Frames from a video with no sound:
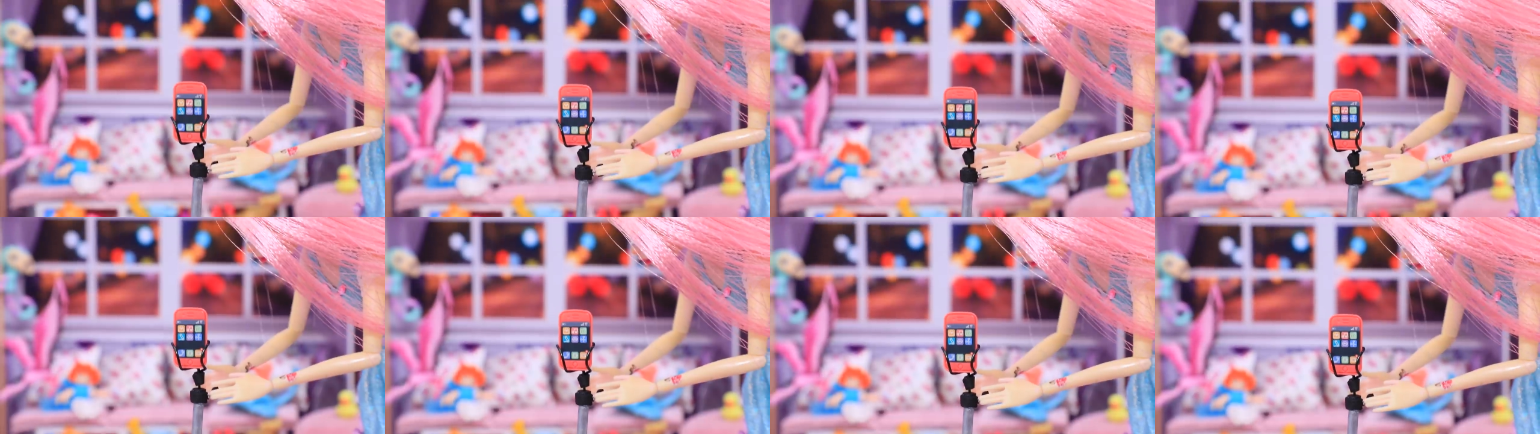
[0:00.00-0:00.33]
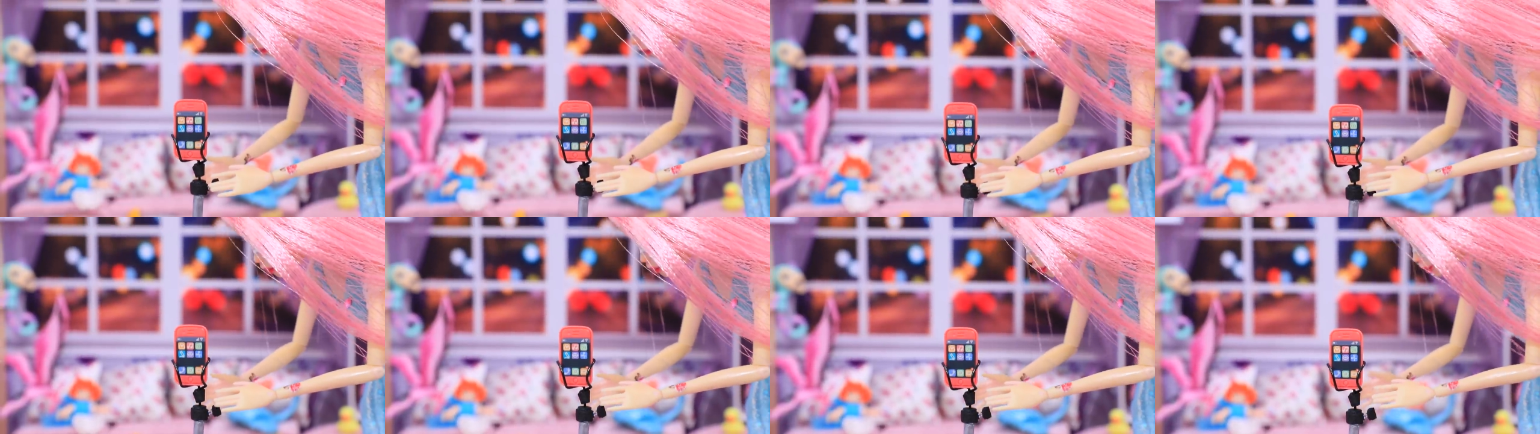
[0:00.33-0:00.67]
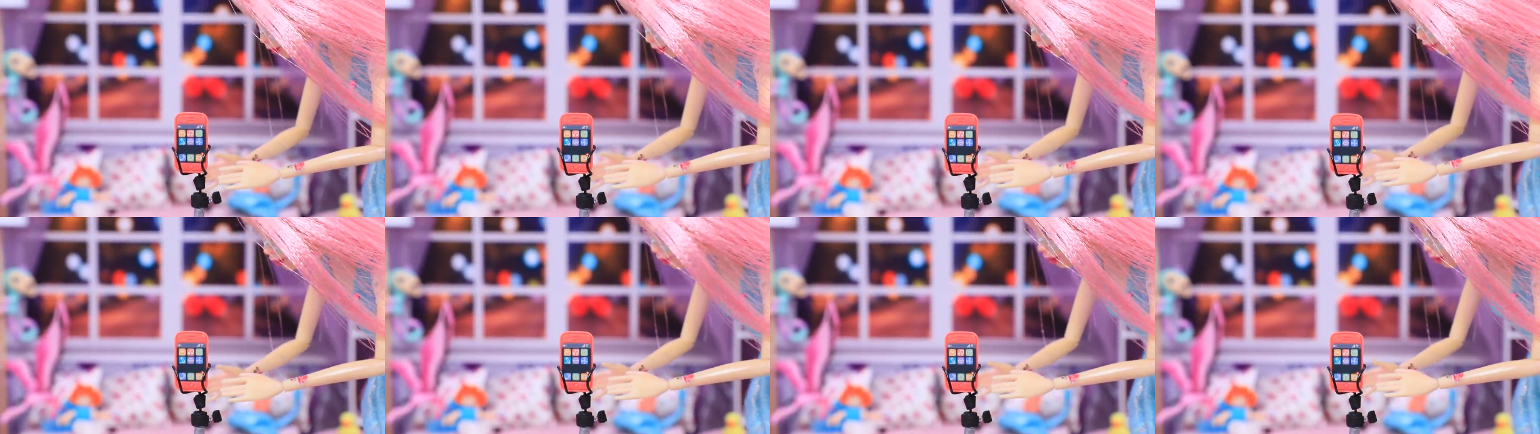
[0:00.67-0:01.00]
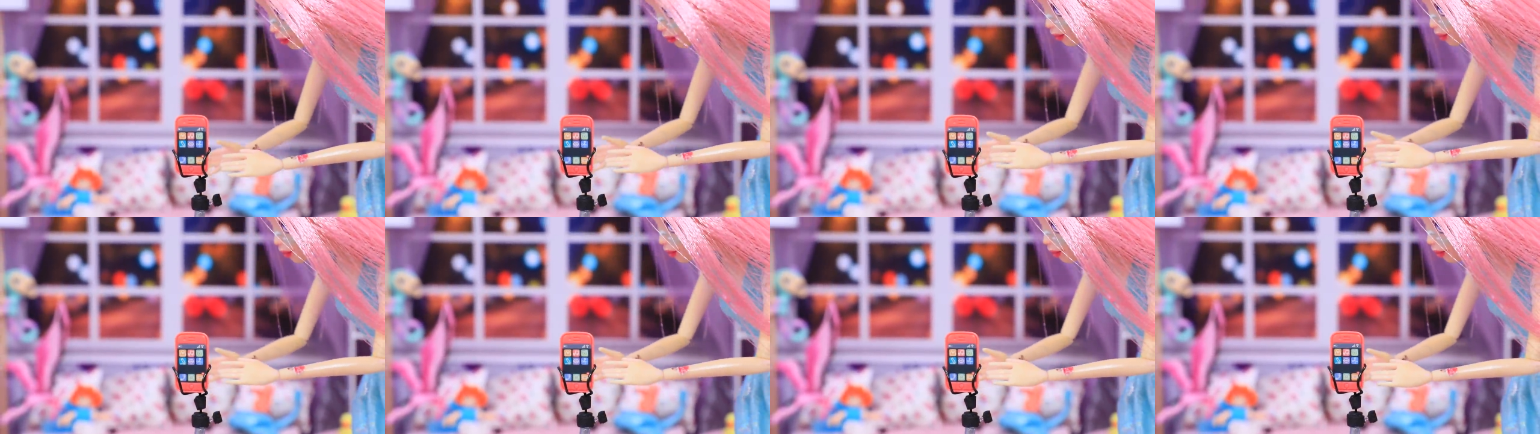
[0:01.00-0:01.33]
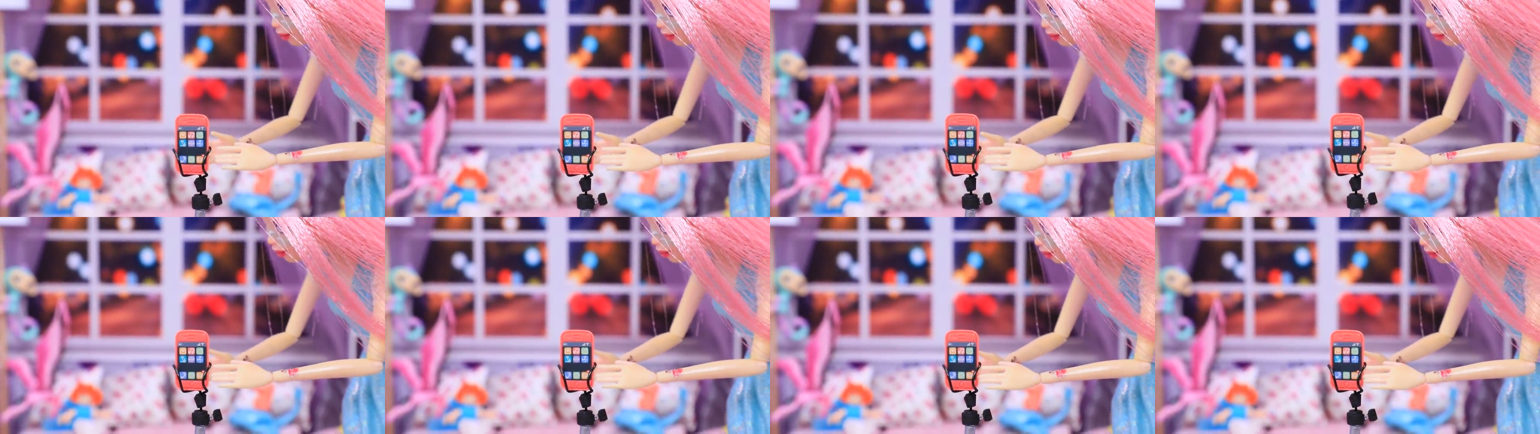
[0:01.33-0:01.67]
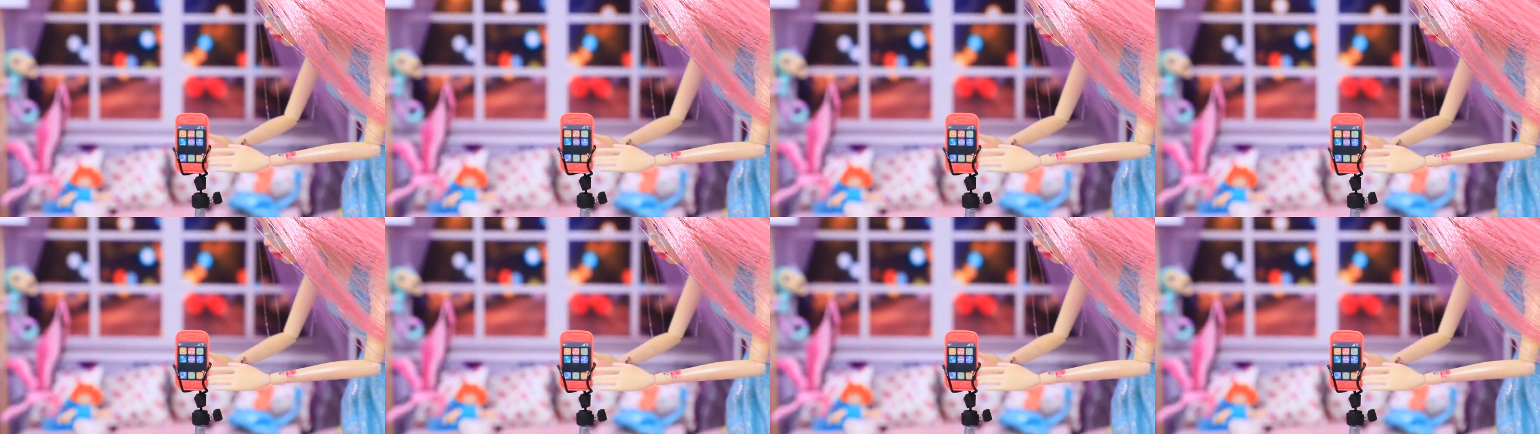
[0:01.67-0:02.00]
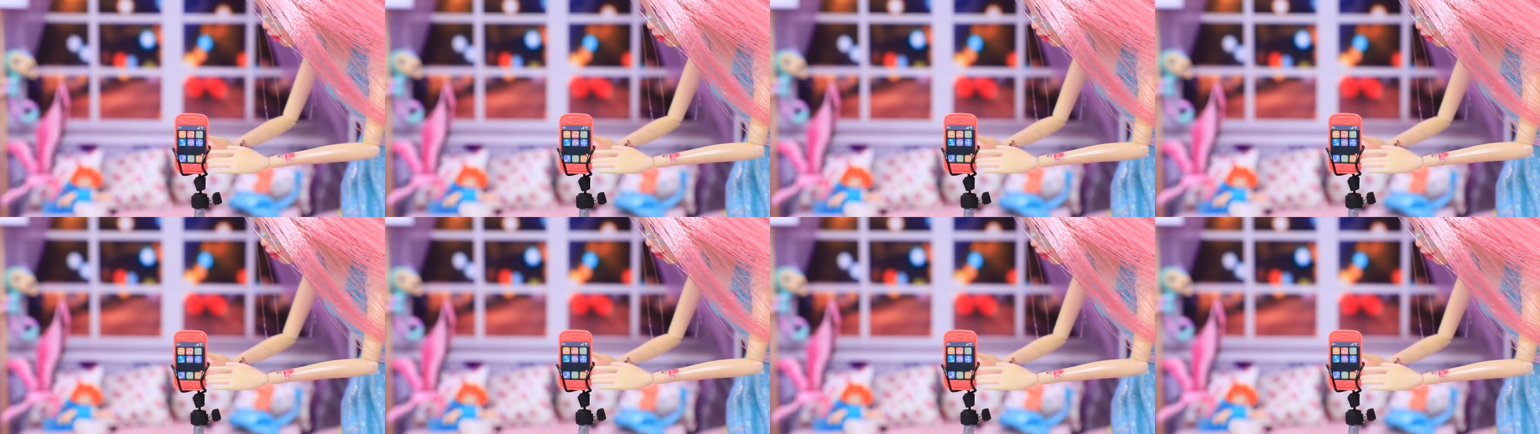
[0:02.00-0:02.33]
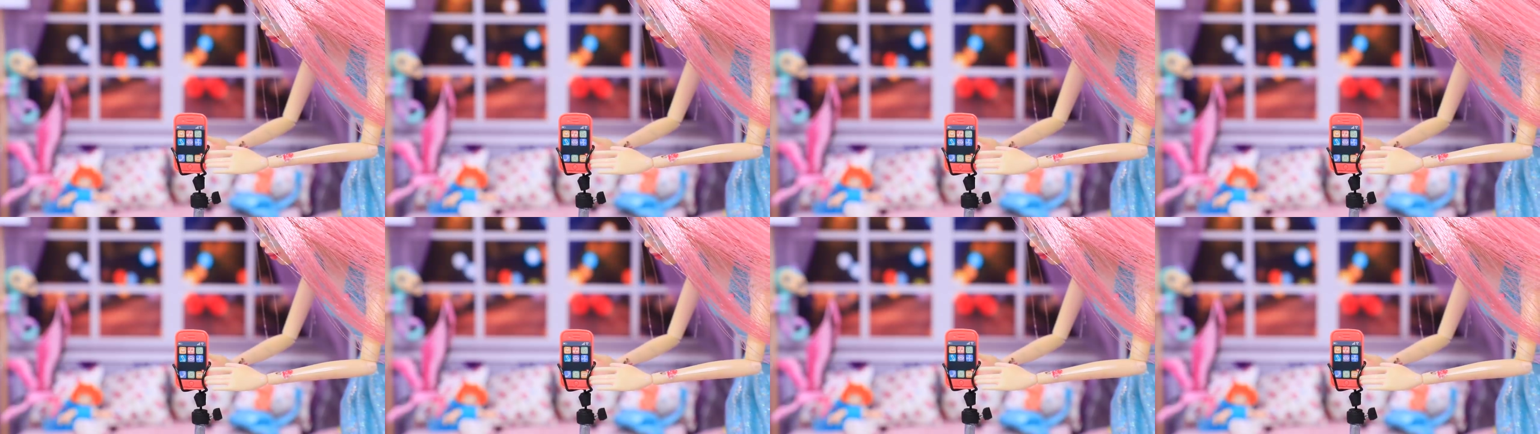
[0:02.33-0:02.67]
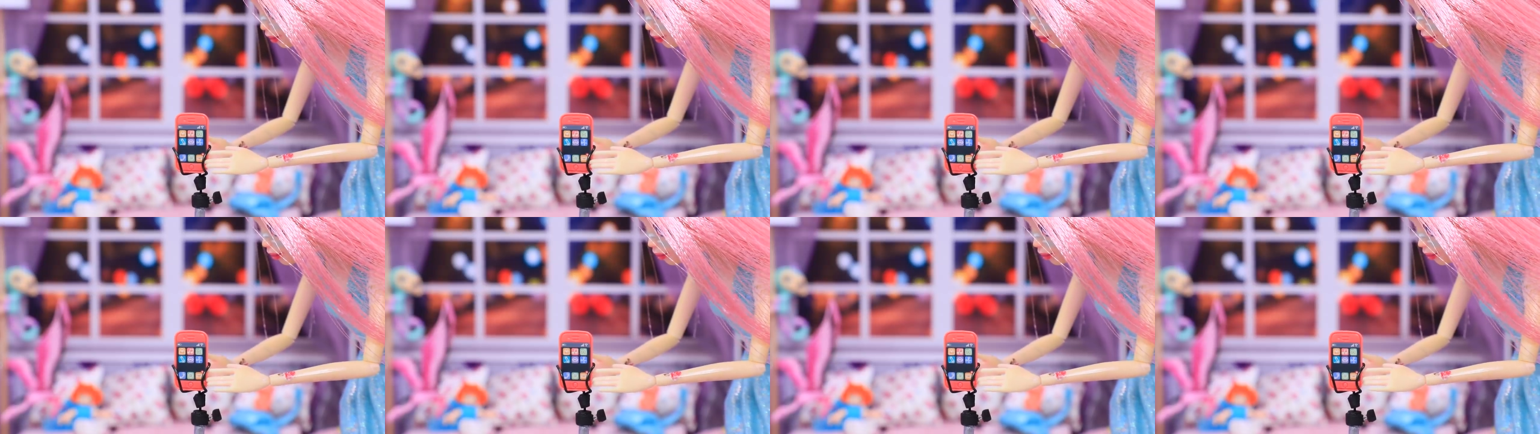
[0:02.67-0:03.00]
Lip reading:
Nobody's mouth can be seen.